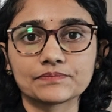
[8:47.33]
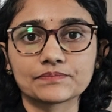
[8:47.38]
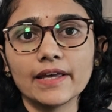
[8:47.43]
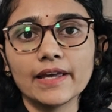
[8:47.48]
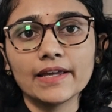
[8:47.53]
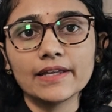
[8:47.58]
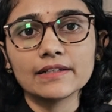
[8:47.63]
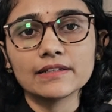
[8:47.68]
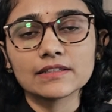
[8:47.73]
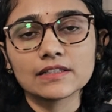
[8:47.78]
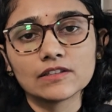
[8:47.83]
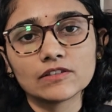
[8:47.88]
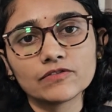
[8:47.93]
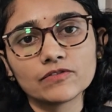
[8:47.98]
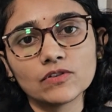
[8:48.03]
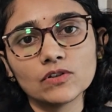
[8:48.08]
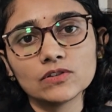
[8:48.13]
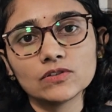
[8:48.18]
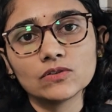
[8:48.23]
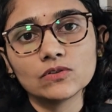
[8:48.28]
And
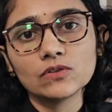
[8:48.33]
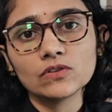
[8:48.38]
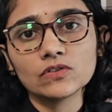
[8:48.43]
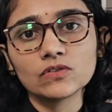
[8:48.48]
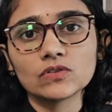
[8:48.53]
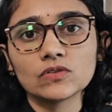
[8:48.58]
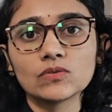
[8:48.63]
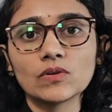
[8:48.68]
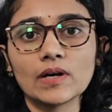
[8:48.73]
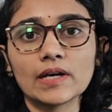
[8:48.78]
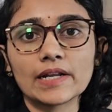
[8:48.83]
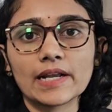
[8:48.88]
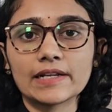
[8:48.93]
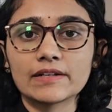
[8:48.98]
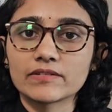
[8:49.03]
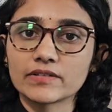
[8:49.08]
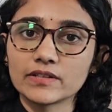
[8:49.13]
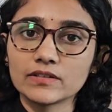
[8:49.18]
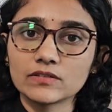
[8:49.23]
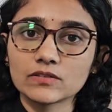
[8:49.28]
for those who are
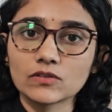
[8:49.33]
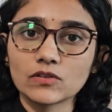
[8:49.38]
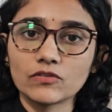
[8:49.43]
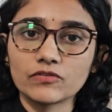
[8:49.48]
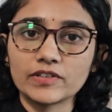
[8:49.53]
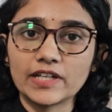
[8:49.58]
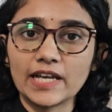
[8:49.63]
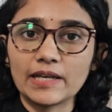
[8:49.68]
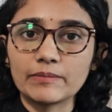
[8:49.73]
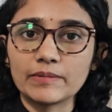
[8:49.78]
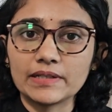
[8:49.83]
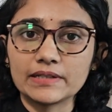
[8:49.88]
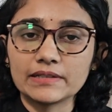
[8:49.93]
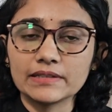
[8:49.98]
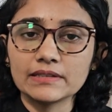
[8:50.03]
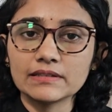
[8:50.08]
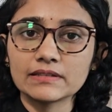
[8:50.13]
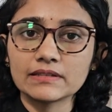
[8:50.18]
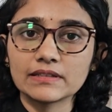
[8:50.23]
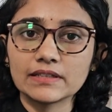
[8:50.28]
at risk of
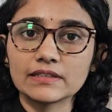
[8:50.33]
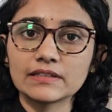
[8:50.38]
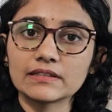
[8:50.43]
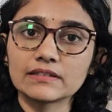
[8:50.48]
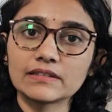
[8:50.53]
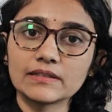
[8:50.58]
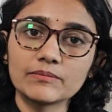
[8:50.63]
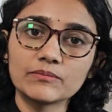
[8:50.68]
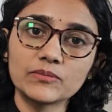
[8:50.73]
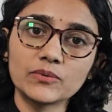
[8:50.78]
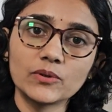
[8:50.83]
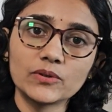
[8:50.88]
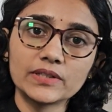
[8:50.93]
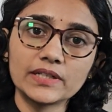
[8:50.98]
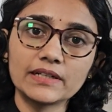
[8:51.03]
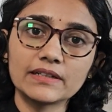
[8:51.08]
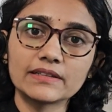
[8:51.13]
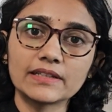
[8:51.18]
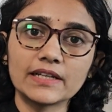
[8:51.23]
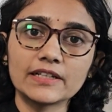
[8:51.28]
diabetes, it is
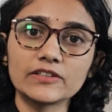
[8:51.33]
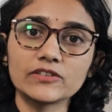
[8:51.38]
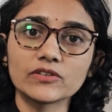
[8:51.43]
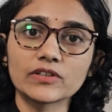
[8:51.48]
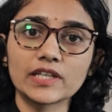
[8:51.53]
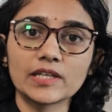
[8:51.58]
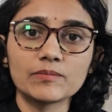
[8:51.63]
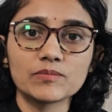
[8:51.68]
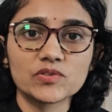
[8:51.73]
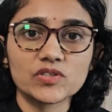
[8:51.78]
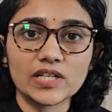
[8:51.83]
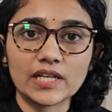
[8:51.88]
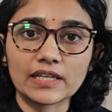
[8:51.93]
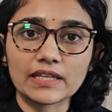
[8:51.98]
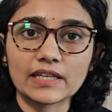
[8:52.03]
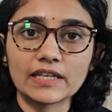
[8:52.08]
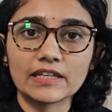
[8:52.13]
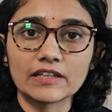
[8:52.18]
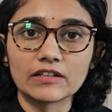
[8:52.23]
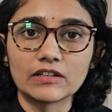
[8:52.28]
important that you keep
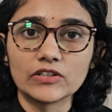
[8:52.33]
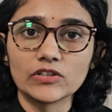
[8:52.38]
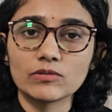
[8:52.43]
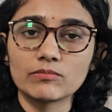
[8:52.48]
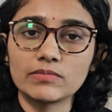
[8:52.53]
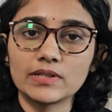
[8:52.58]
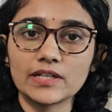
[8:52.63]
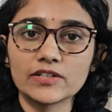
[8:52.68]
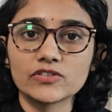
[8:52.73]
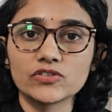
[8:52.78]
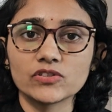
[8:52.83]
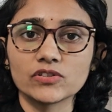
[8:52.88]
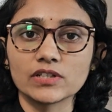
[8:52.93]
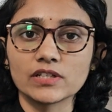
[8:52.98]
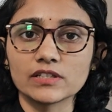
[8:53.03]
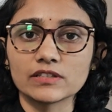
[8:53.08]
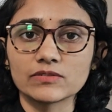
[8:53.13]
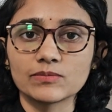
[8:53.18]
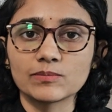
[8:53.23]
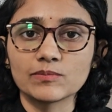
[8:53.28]
checking your blood
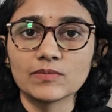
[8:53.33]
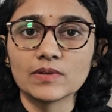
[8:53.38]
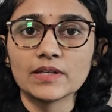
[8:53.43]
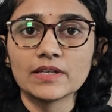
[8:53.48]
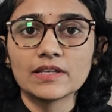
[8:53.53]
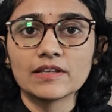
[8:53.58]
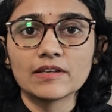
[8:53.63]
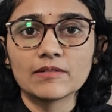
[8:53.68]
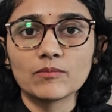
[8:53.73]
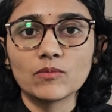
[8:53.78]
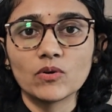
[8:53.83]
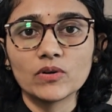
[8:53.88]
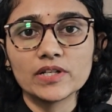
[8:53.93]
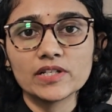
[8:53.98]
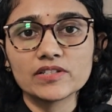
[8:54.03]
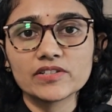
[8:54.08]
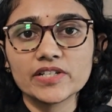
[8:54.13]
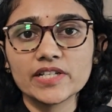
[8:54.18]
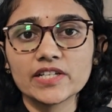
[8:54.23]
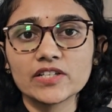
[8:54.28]
sugars,
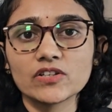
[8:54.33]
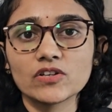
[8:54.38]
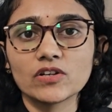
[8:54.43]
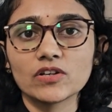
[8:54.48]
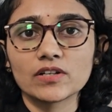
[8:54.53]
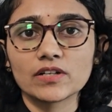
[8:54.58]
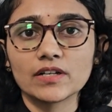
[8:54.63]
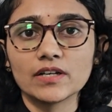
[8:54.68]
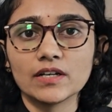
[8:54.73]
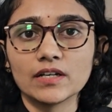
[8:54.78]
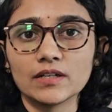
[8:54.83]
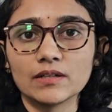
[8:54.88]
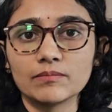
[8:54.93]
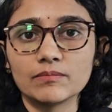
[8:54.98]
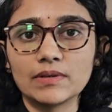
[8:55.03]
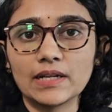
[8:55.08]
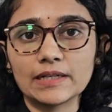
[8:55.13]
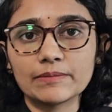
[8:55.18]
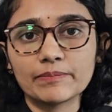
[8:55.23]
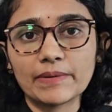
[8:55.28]
monitoring your
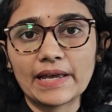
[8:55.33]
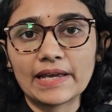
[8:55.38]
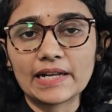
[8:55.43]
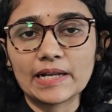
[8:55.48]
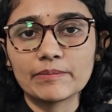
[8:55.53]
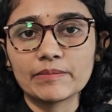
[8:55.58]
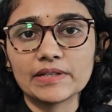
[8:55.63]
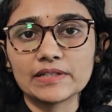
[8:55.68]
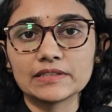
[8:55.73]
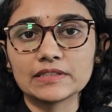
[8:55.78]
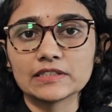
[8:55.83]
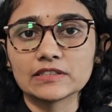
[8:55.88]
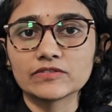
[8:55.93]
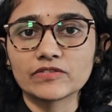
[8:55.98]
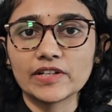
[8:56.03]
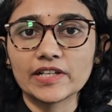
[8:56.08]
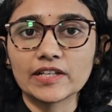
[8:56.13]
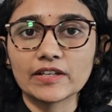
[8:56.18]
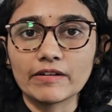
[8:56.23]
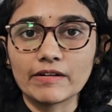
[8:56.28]
blood parameters
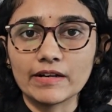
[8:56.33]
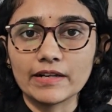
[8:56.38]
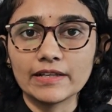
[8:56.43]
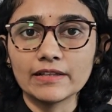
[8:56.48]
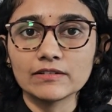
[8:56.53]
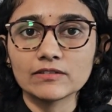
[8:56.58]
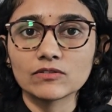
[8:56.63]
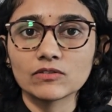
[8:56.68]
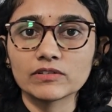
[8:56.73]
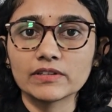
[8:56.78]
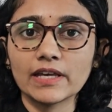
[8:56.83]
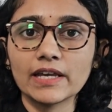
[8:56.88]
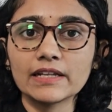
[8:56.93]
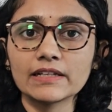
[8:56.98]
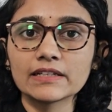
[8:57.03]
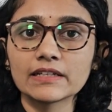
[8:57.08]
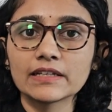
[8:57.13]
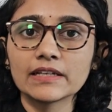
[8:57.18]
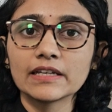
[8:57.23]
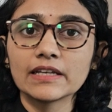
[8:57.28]
frequently, so
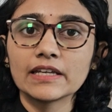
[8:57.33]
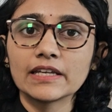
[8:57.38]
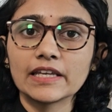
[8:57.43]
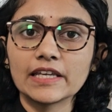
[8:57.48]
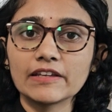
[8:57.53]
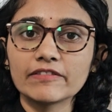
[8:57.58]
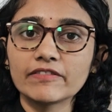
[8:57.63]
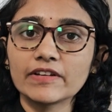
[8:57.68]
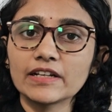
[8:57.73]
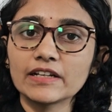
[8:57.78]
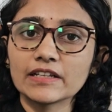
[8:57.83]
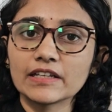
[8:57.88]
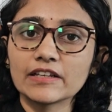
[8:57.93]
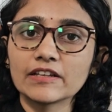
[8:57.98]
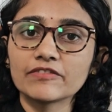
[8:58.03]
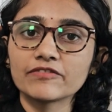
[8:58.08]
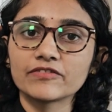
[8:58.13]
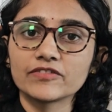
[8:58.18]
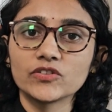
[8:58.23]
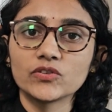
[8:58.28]
that even
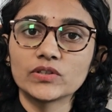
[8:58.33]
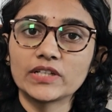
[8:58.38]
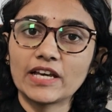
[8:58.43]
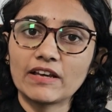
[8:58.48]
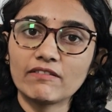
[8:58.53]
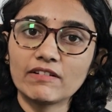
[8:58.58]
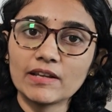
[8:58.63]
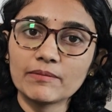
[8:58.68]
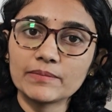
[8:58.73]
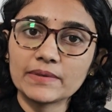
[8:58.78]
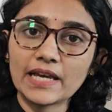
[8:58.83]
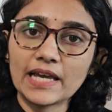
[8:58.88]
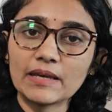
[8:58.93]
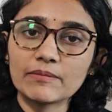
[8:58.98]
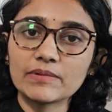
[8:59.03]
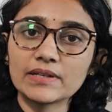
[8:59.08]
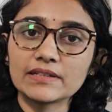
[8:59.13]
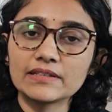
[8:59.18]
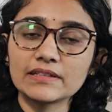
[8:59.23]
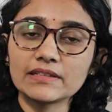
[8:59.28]
if you develop
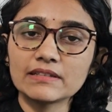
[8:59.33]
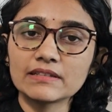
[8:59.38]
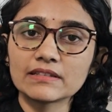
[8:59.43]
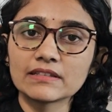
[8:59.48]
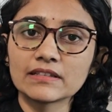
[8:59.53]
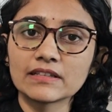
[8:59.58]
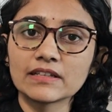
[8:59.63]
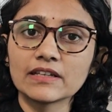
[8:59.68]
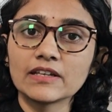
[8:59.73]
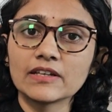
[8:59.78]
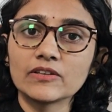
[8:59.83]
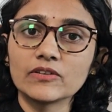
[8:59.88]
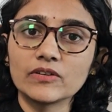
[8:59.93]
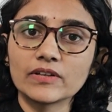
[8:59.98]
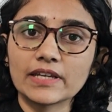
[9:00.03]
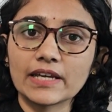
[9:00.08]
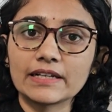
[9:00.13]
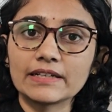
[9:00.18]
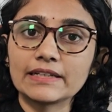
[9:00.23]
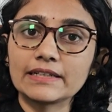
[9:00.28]
diabetes,
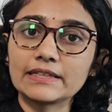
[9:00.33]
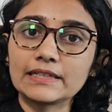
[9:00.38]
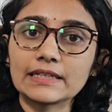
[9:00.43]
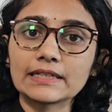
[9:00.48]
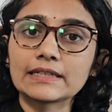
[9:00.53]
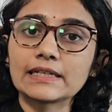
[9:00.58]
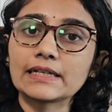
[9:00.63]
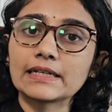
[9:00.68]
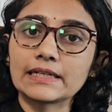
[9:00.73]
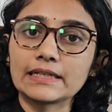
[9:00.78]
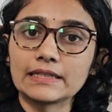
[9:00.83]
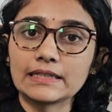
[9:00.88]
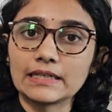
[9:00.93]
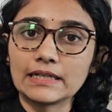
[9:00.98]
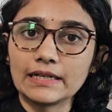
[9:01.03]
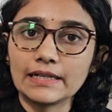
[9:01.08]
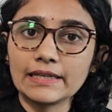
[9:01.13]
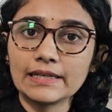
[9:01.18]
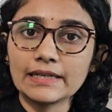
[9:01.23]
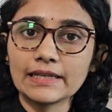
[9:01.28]
you can detect it
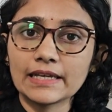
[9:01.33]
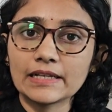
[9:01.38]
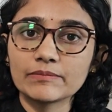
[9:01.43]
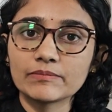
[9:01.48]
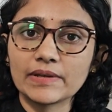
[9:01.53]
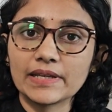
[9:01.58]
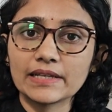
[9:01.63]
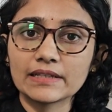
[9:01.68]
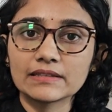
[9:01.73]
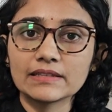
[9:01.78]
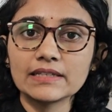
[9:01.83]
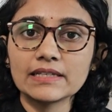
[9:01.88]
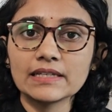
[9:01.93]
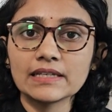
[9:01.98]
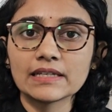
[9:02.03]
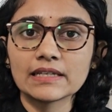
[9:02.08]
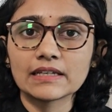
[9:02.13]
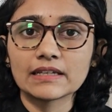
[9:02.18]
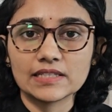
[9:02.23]
early and make the